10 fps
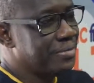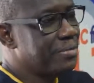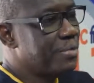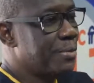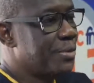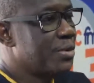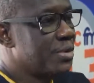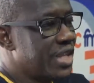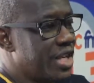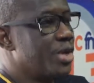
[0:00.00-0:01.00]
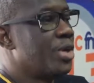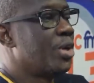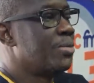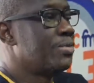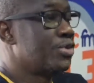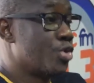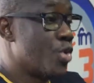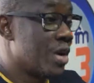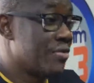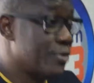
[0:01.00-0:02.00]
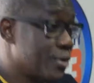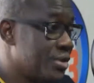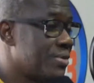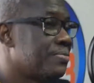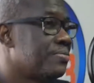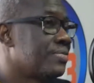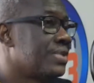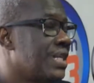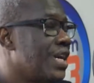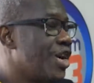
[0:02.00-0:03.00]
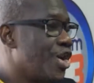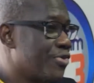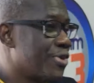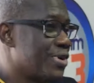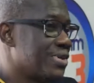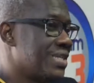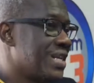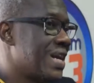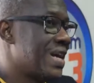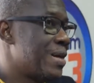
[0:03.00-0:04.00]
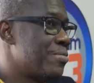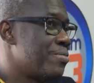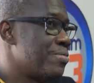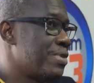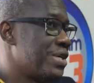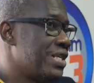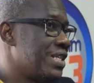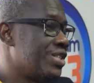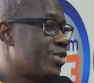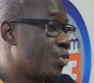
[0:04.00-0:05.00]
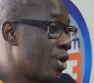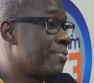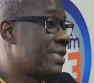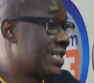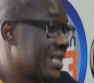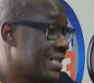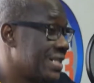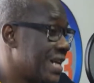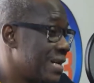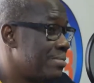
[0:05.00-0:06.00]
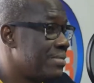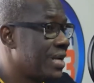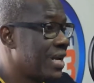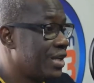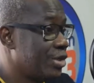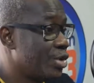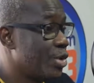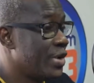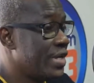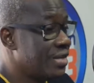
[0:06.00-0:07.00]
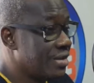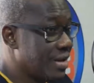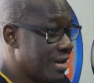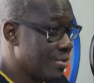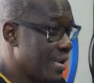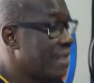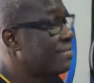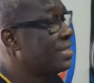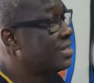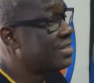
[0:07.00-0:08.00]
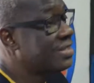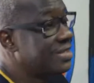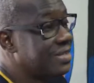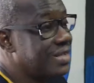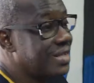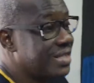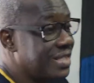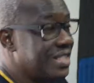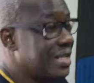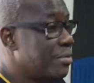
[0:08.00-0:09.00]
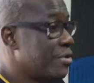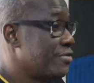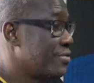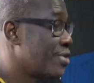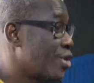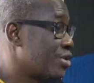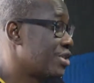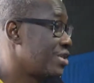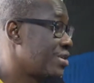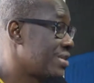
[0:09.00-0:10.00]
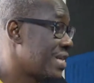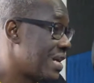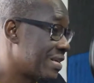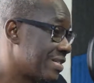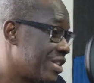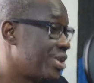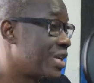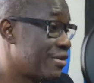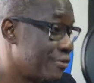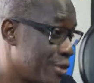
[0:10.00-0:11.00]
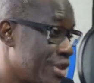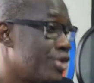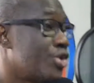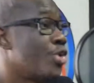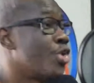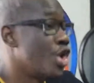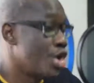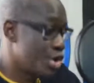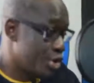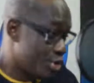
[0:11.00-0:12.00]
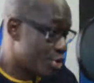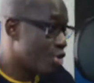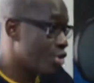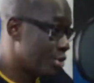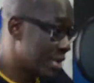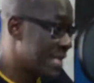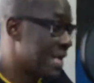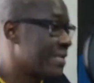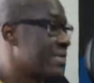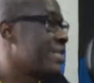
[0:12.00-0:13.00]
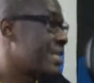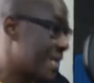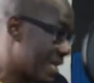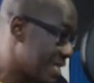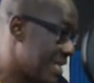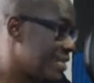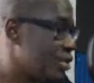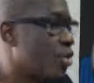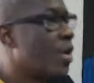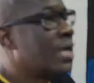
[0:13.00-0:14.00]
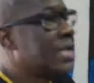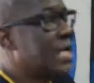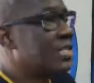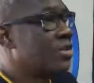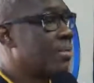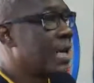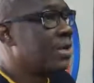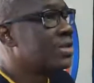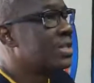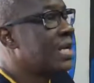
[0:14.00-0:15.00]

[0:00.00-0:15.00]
people queuing up to go and vote. Of course, it's one person at a time. You go in, we have this system of continuous accreditation and voting. So you go, you get accredited, and then you go and cast your ballot.